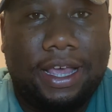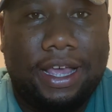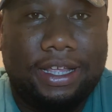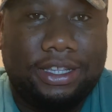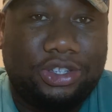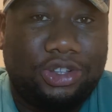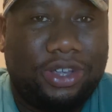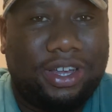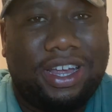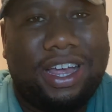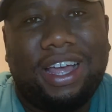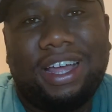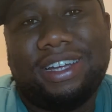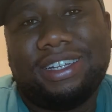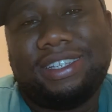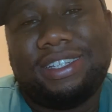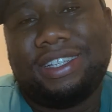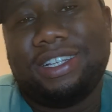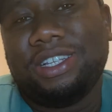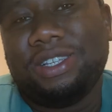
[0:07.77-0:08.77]
so I can't
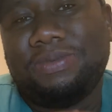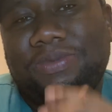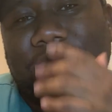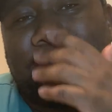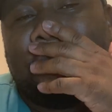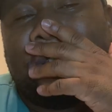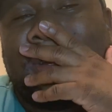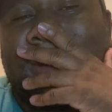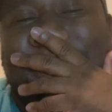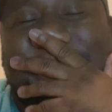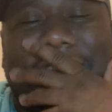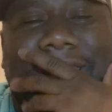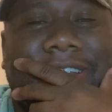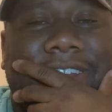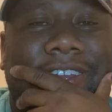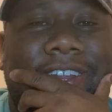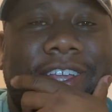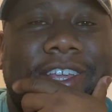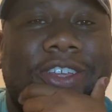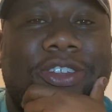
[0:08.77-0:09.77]
sleep, so I
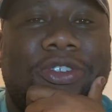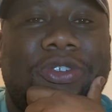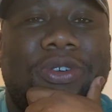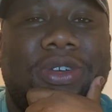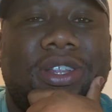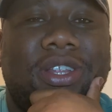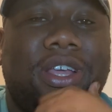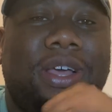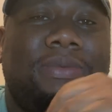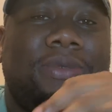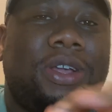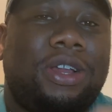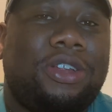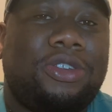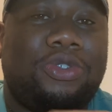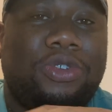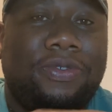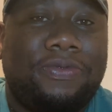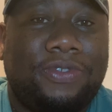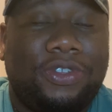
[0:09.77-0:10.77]
decided that, you know what, I'm gonna
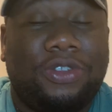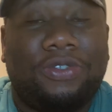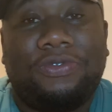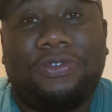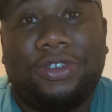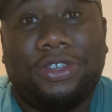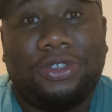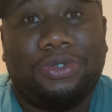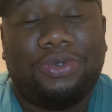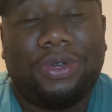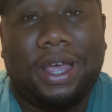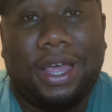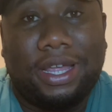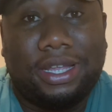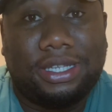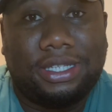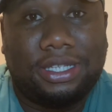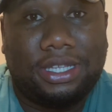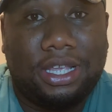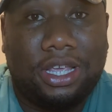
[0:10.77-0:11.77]
do a video for you
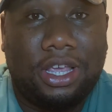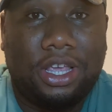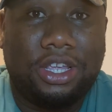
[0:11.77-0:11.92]
guys.